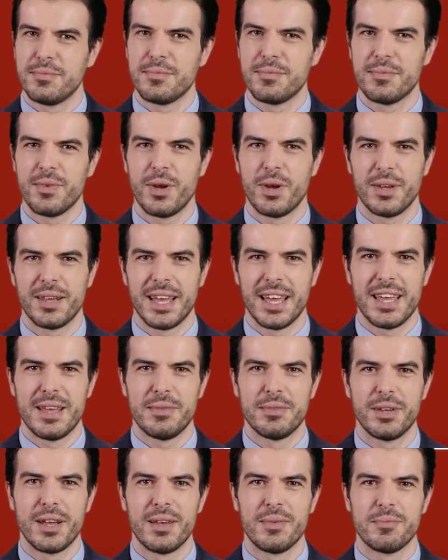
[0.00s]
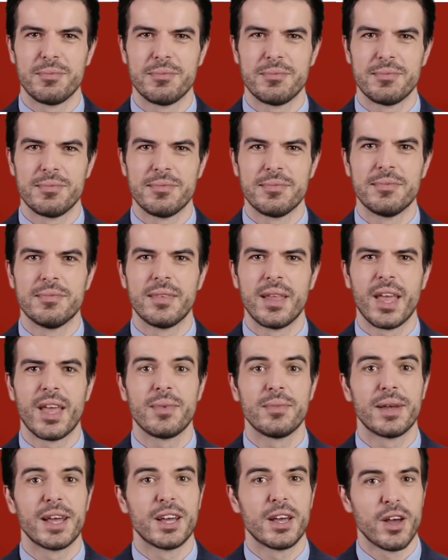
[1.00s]
Earned income.
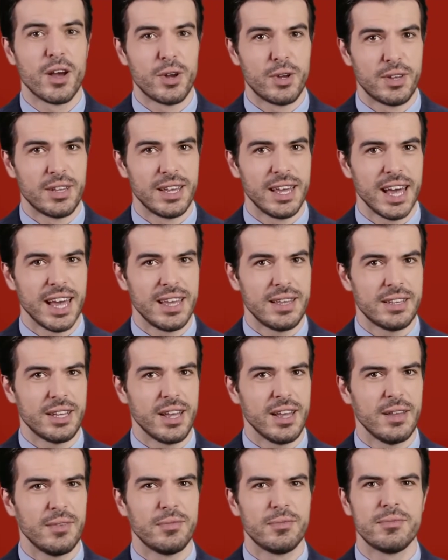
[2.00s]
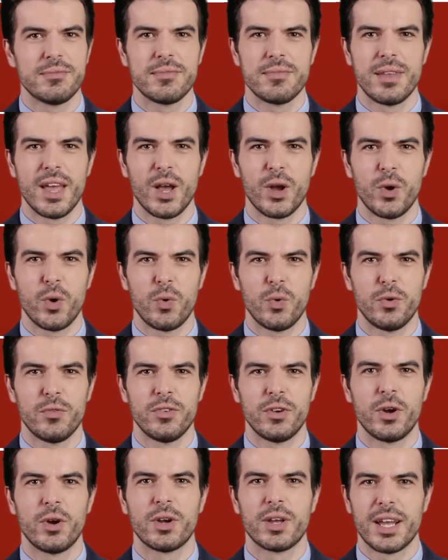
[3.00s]
Unlike unearned income, not all of
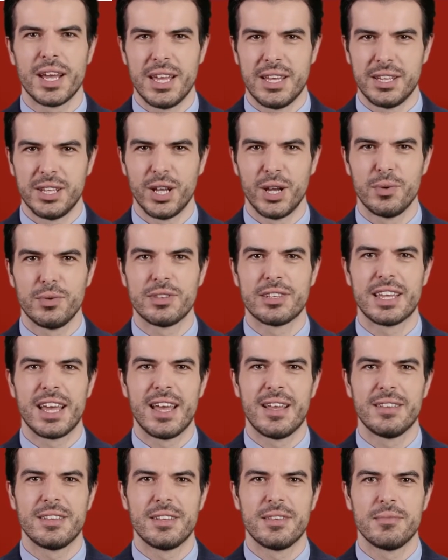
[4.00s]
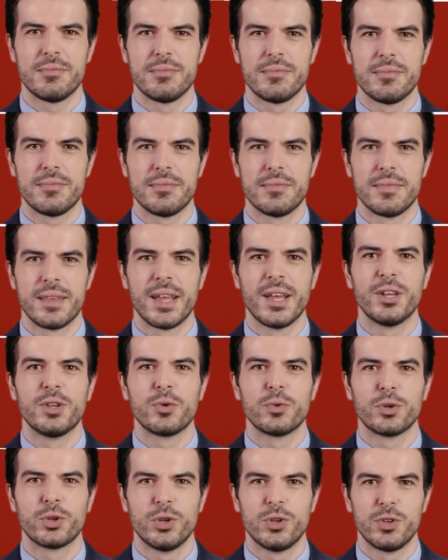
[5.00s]
earned income is counted. It is
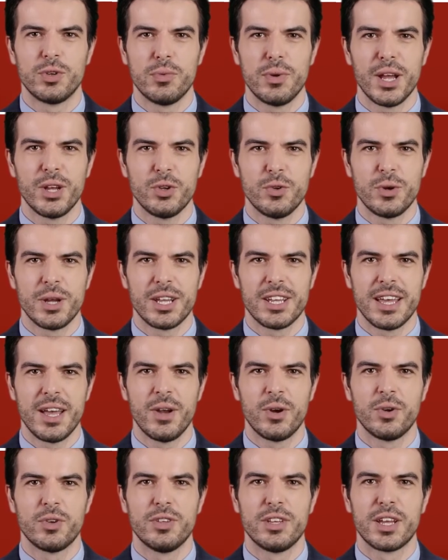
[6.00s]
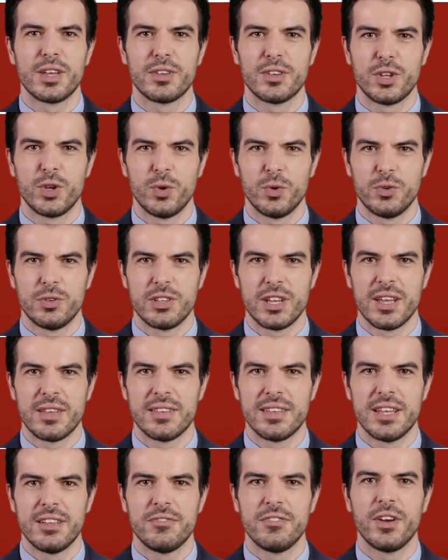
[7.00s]
reduced by
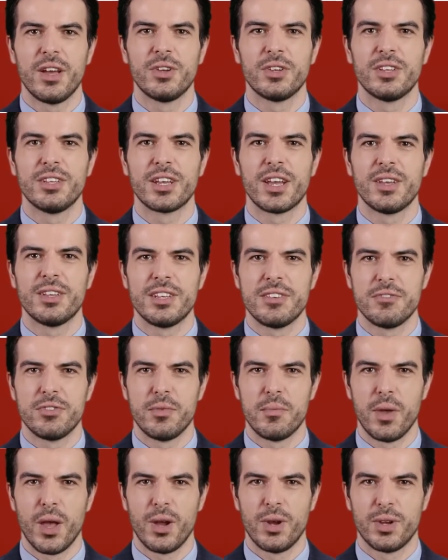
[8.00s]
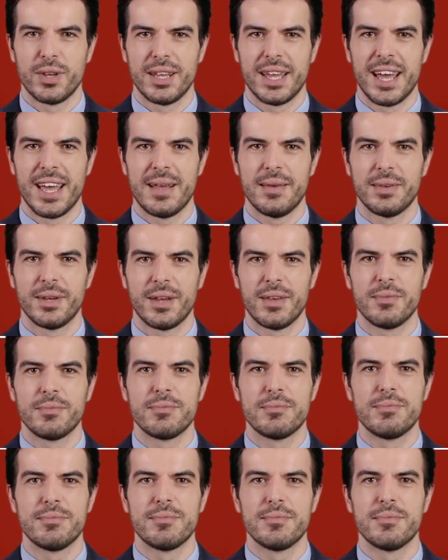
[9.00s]
$20.00 if not deducted from unearned income,
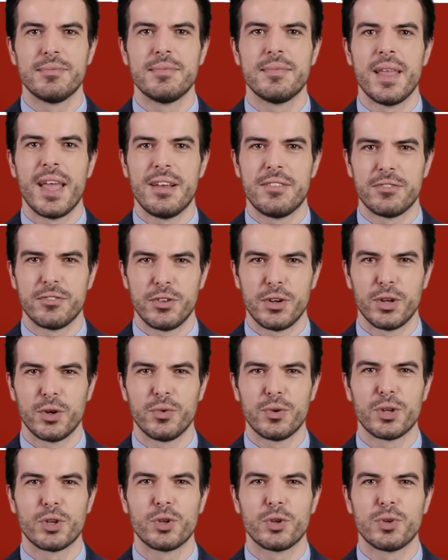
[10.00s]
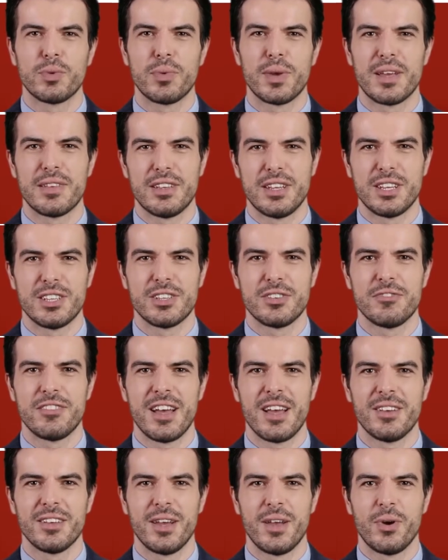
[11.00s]
and further reduced by
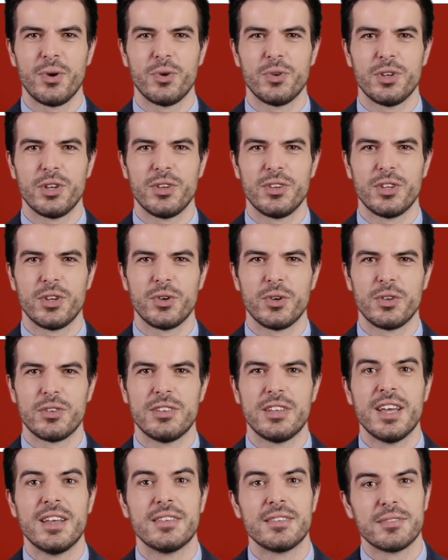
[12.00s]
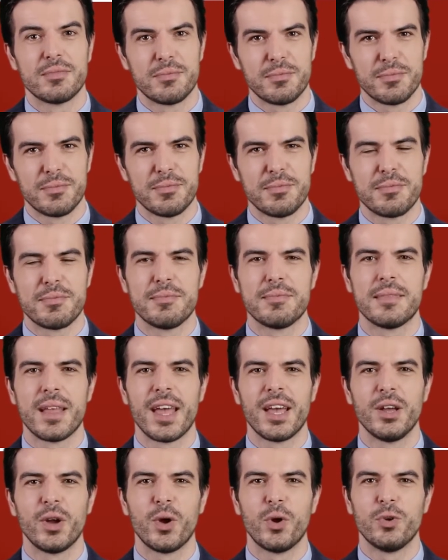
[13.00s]
$65.00,
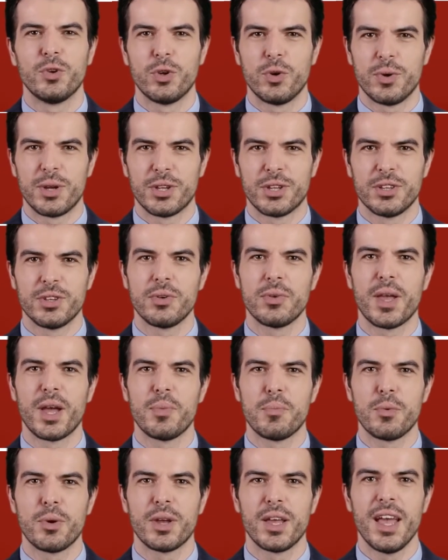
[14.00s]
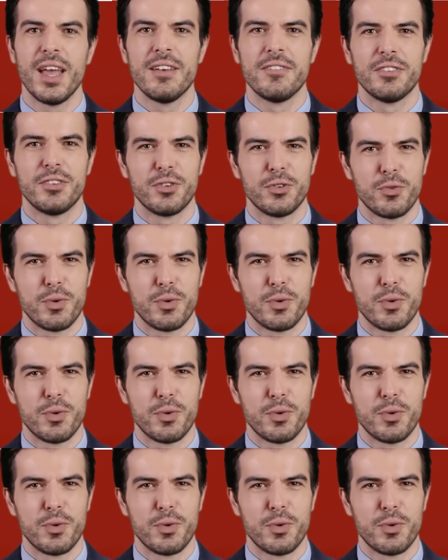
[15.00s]
and also reduced by 1/2 of the